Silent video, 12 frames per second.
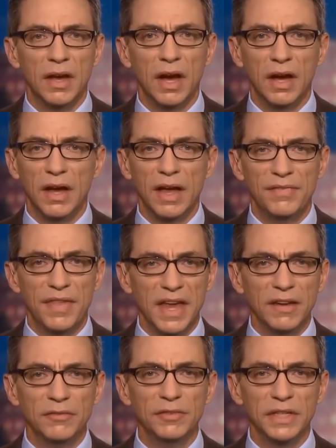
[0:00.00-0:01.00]
Uh,
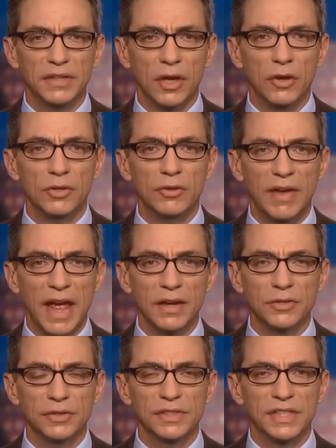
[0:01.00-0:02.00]
thankfully, though, you've
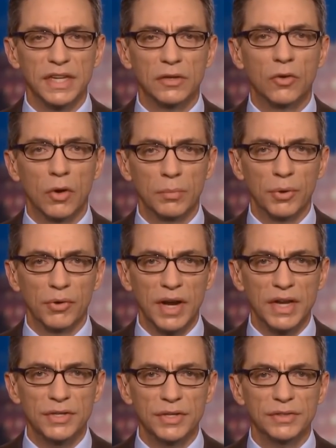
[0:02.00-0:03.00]
actually seen
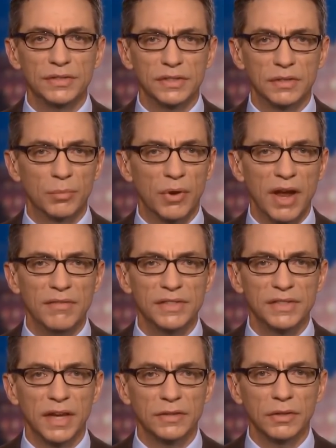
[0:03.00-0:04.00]
corporations and the
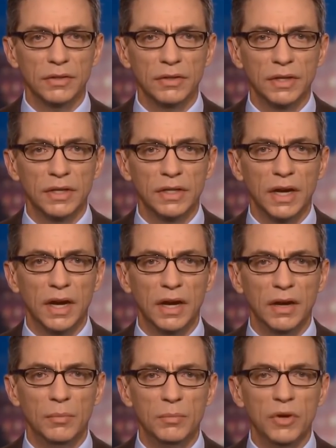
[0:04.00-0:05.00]
private sector
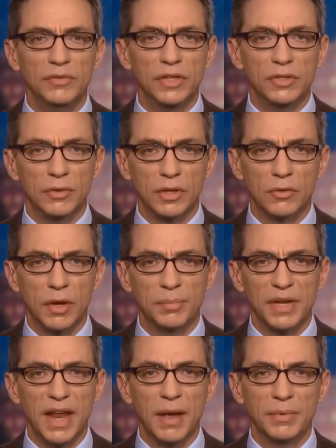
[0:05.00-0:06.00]
uh, move to do
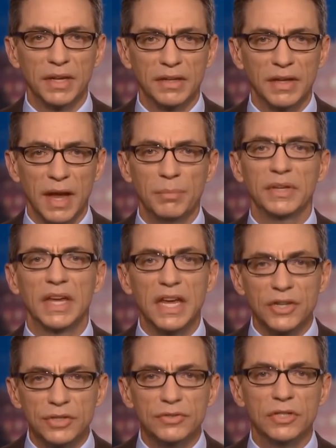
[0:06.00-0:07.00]
encrypted ap
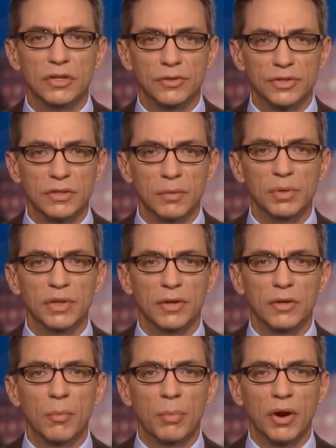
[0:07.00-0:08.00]
applications, you know, so right. that
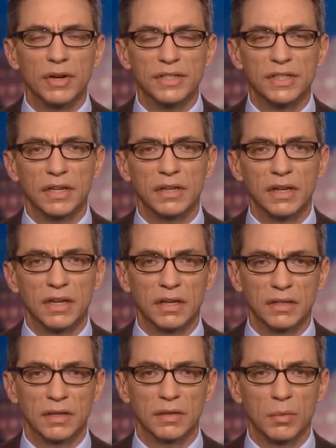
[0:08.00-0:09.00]
political parties can,
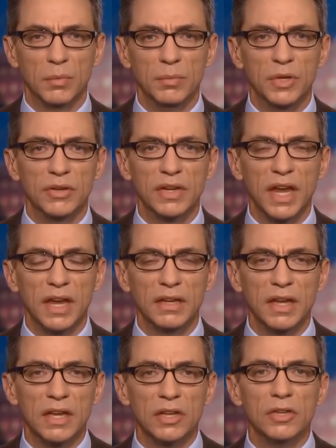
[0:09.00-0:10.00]
can, can
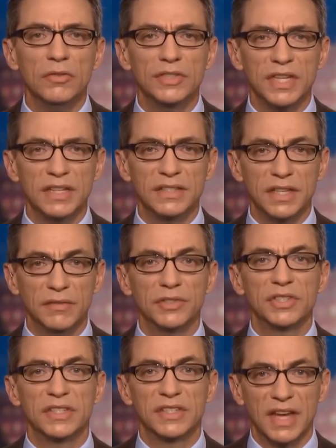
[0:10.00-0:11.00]
communicate. You've seen
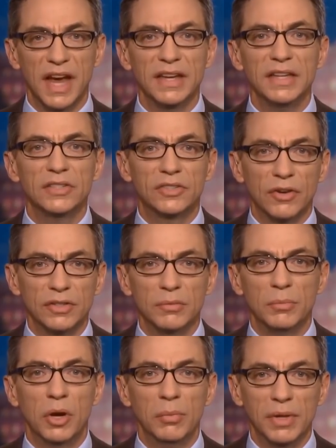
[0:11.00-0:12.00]
civil society start
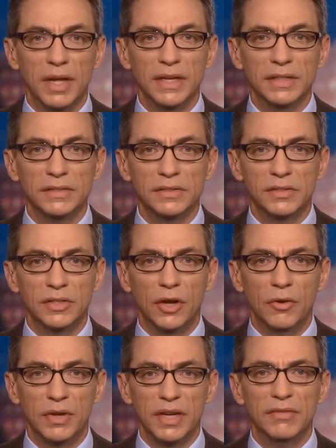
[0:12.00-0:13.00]
to mobilize, you
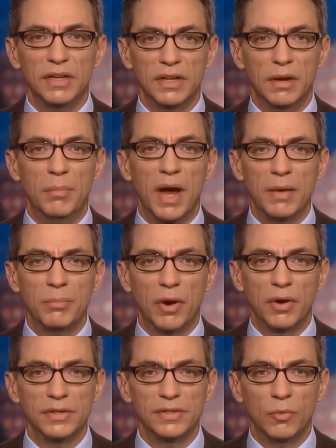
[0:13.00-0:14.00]
know, even in a
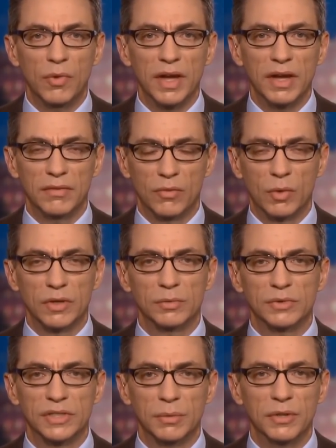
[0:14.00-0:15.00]
bipartisan way. I've worked
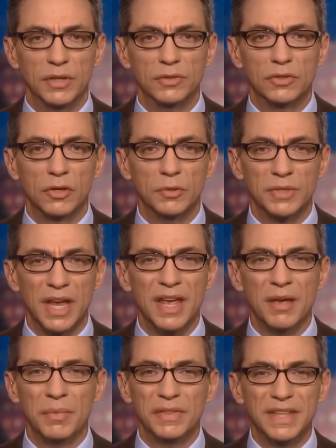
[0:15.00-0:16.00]
with some of those groups.
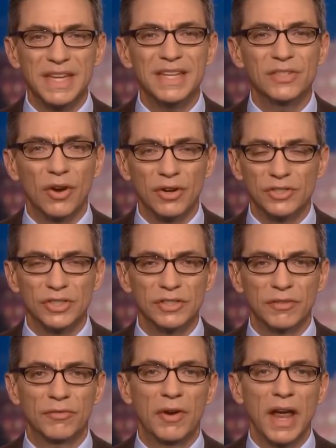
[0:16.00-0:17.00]
But these are
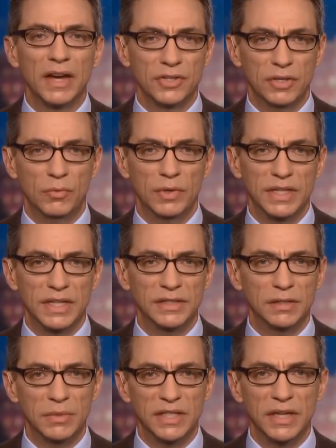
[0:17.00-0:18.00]
just a fraction of what
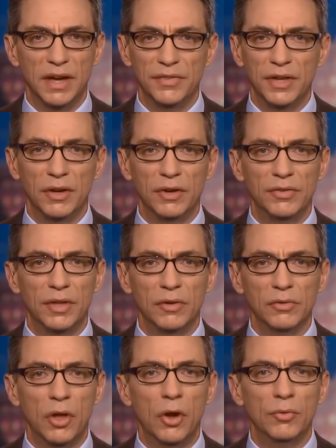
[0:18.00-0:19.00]
needs to be done. They're,
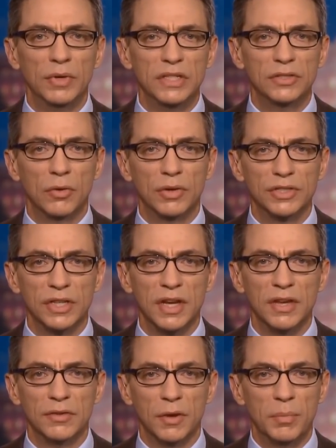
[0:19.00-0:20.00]
they're low resource.
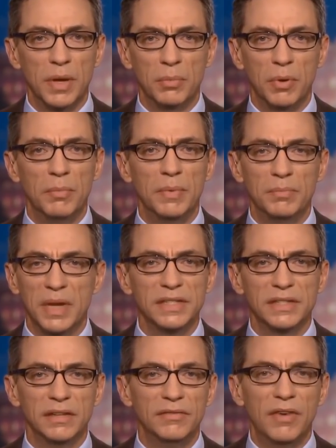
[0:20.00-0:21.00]
They're people
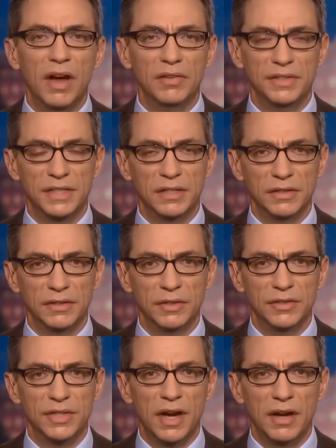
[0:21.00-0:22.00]
basically volunteering
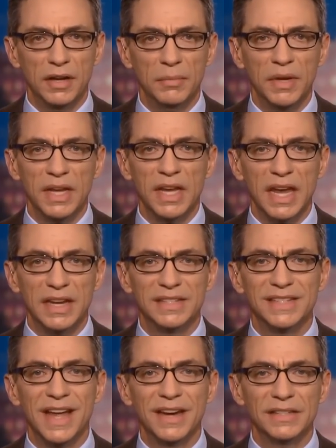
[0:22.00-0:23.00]
their time, and
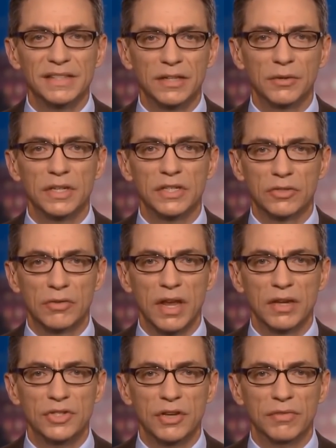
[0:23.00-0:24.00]
it's not a serious
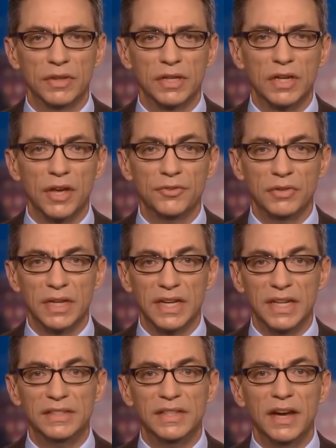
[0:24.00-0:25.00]
strategy for the country.
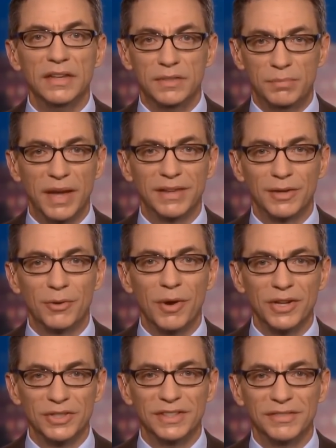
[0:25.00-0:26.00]
And it does beg the
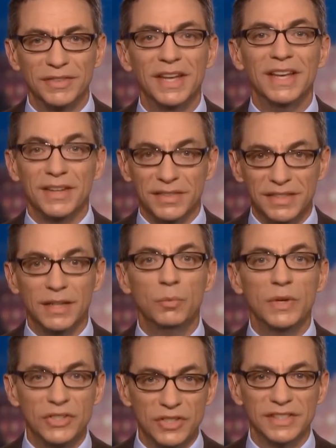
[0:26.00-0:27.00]
question, if did
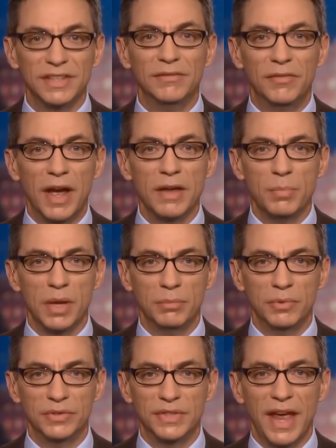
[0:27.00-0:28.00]
we just invite
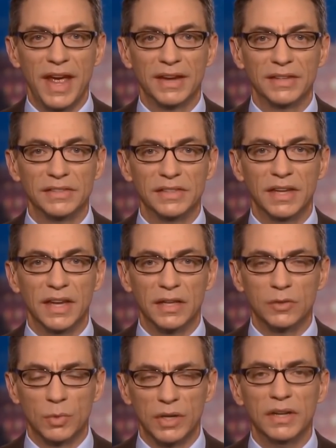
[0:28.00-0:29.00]
people to hack us today?
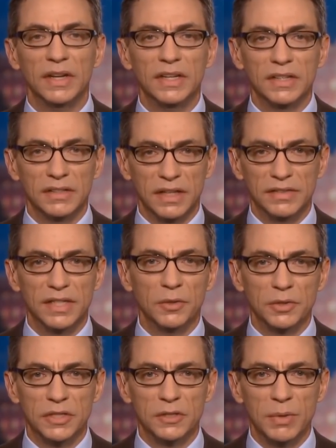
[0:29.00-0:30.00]
Because we're in
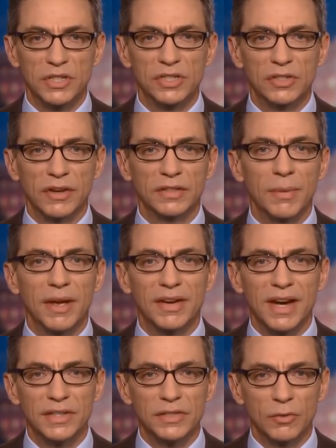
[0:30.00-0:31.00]
Tillerson's right. speech, he talked about
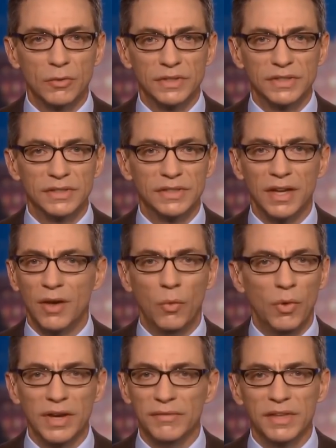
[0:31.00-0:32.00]
consequences.
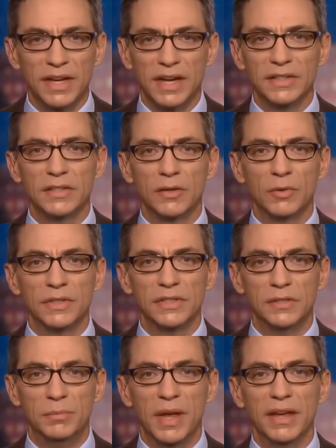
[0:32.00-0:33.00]
What have the
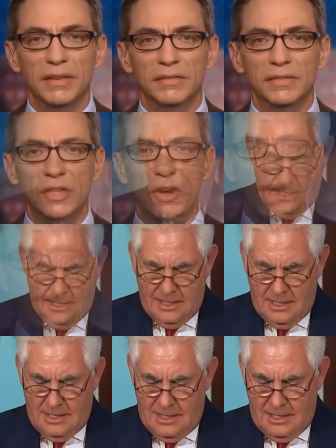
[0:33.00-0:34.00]
consequences been? You know, I,
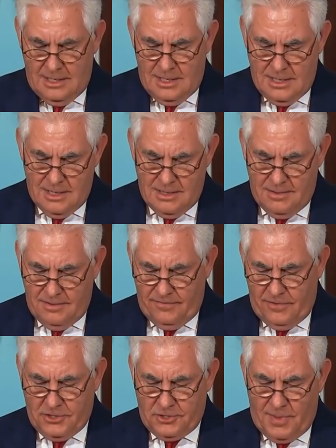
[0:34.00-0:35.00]
I would laugh right
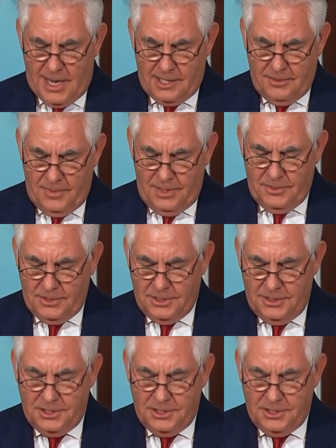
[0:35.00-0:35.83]
now if I was Russia.